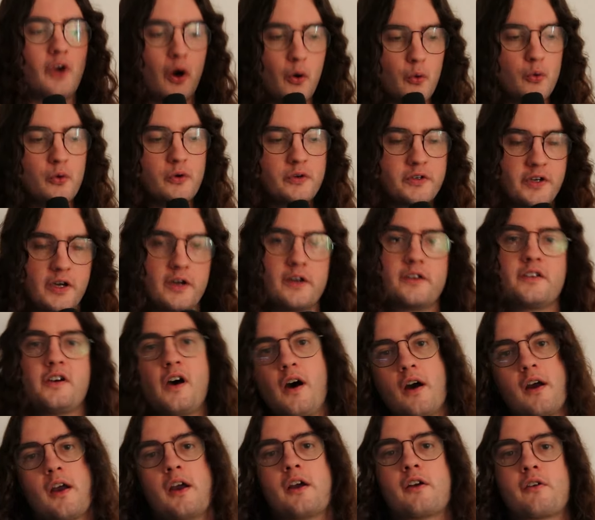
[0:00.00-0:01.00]
goad a
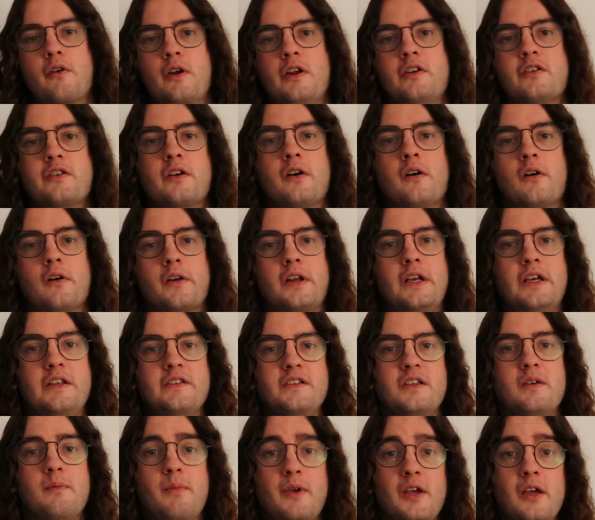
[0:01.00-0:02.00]
target creature on
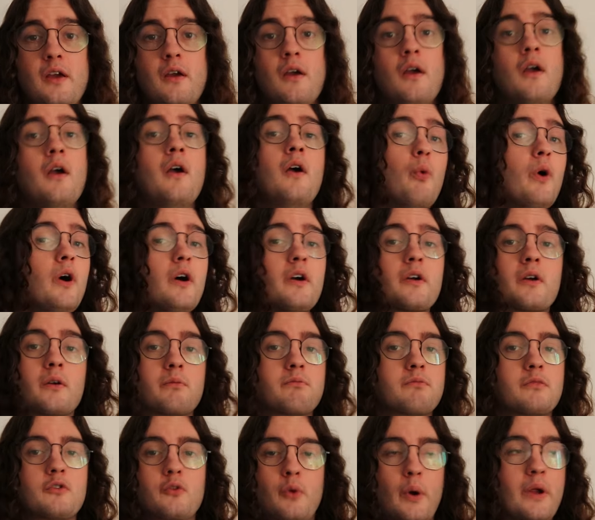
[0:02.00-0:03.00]
ETB,
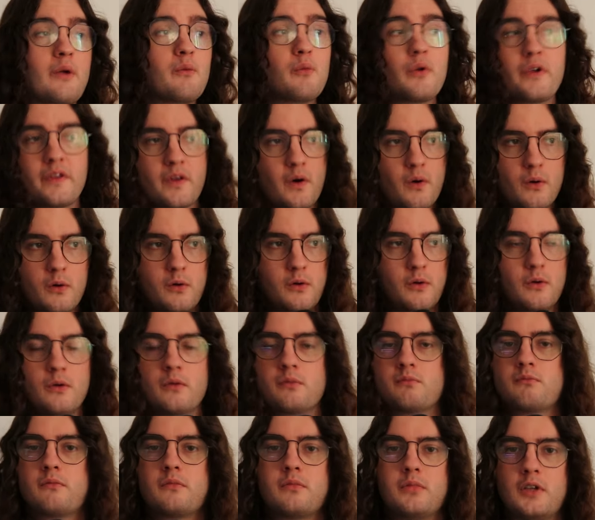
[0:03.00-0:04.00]
work great with
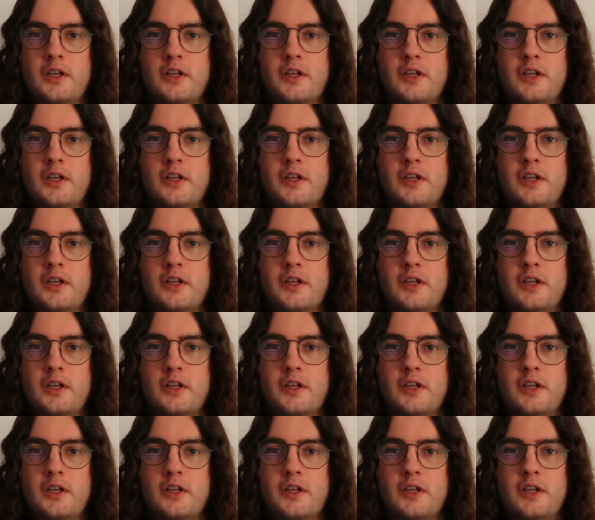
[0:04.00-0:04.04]
Encore,